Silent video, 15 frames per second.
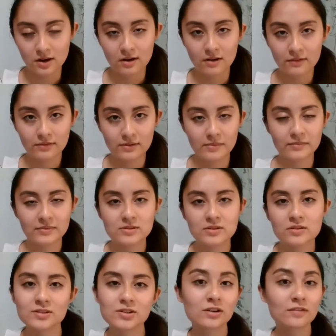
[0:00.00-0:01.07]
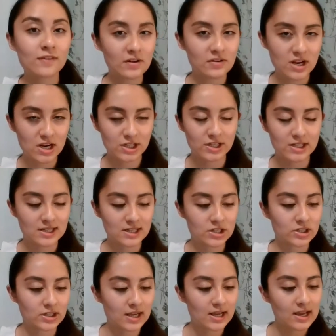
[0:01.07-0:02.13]
from. So your foundation
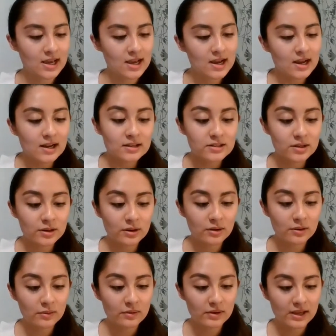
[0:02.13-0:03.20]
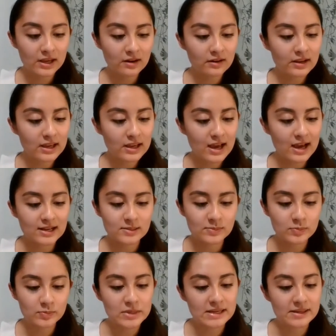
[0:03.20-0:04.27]
essentially. So here he has
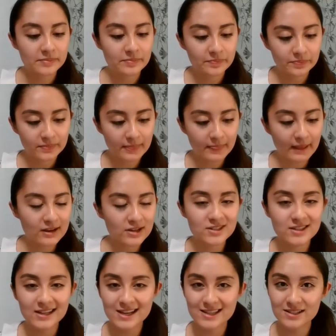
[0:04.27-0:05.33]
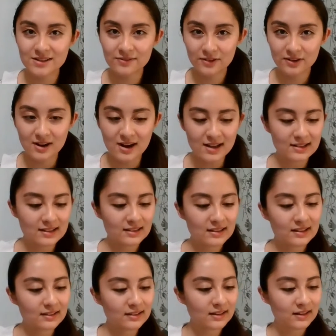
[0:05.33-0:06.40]
B. And just in case you forgot, the
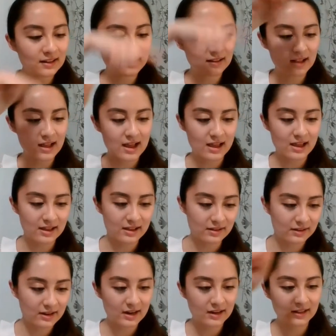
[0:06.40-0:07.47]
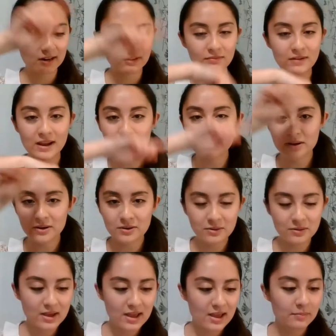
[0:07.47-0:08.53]
little uh, kind of like a rainbow
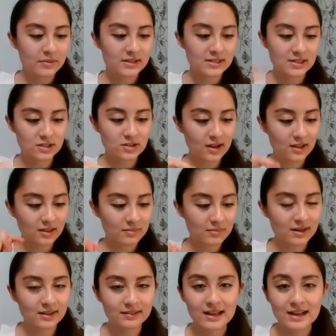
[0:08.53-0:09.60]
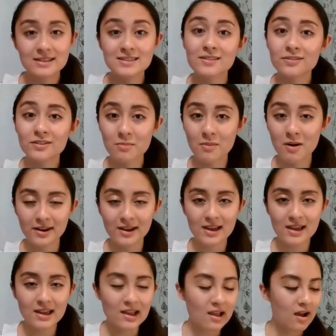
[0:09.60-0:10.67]
plus the dot in the middle, that's a fermata,
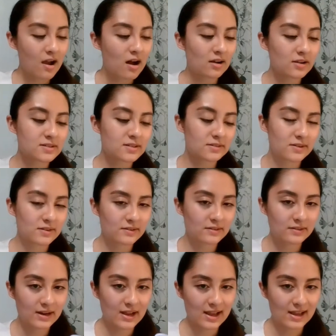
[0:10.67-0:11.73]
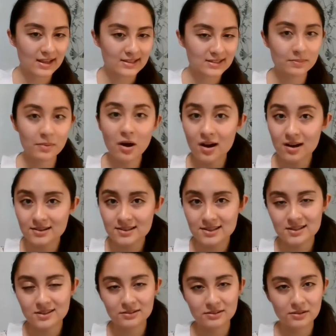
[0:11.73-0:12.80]
also known as a pause.
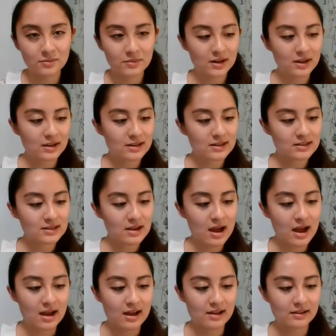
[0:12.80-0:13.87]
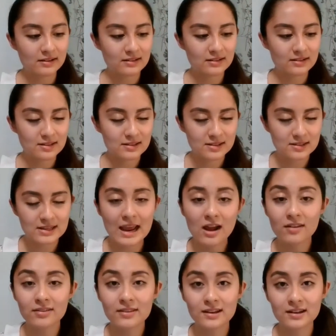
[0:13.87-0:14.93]
So you'd want to uh, stay
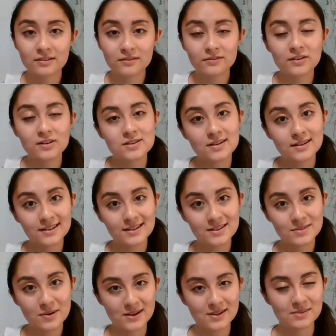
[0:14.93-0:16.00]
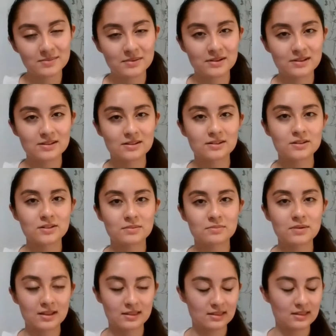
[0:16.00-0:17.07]
on that note for as long as possible, as long as your
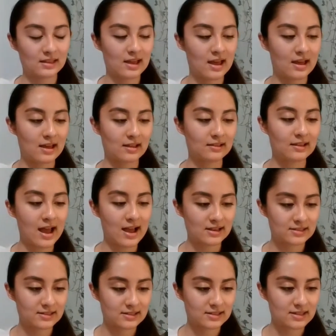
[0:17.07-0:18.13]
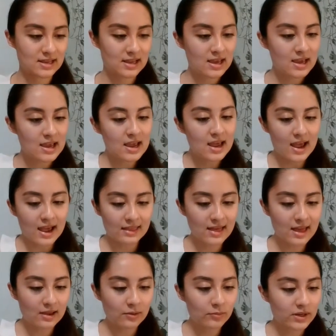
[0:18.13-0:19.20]
breath uh, lasts. And
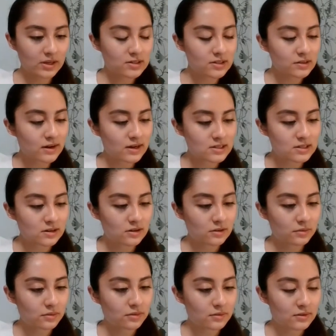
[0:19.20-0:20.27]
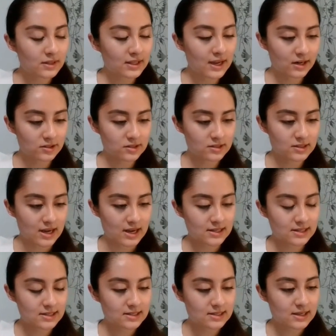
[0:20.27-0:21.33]
then what you do as you go through the
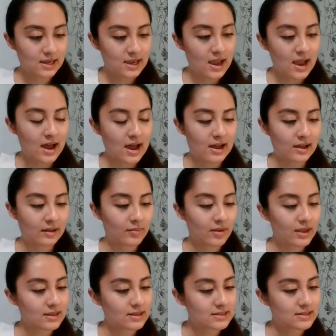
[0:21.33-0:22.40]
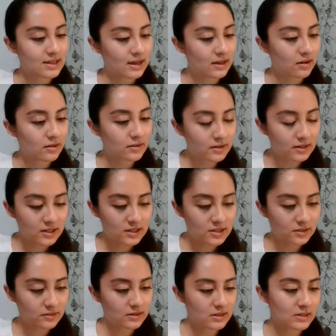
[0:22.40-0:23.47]
exercise um, is that all you're going to do
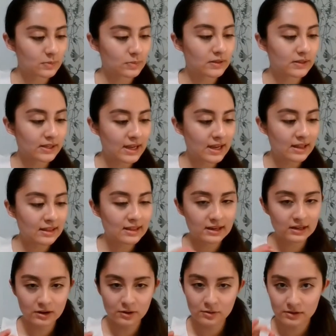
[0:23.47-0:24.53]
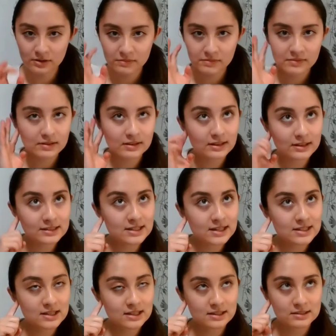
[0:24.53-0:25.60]
is play that note, listening
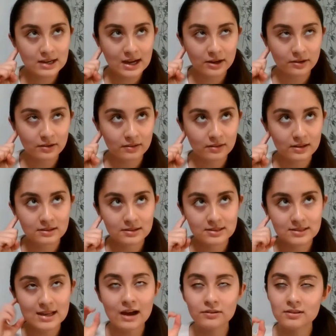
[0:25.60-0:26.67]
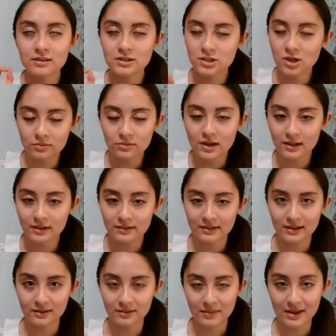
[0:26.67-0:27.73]
to the, the sound and the tone color that
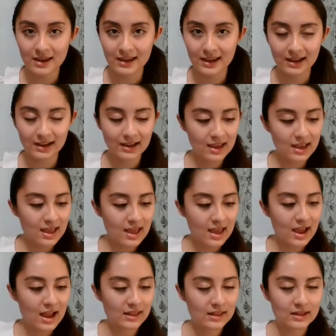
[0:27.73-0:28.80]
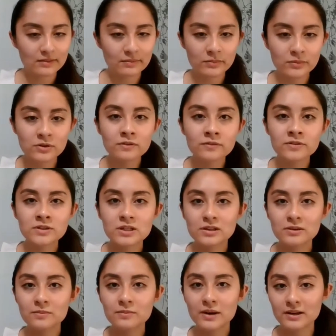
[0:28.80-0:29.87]
you're making, and then move to
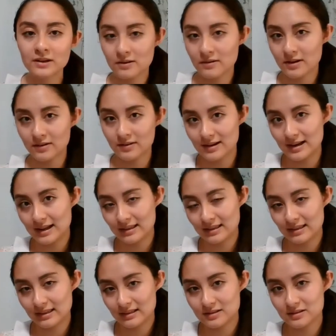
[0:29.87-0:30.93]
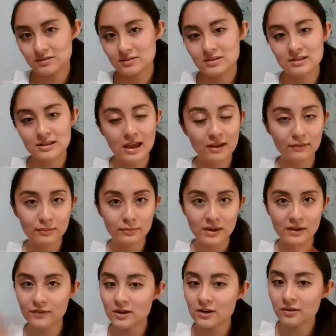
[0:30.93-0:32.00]
one note underneath. So if
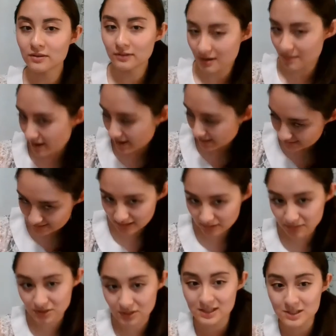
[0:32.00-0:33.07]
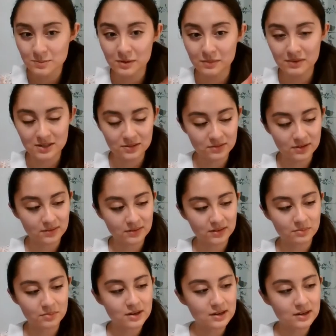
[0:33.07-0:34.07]
you know the chromatic scale, which at this point we don't know in the book,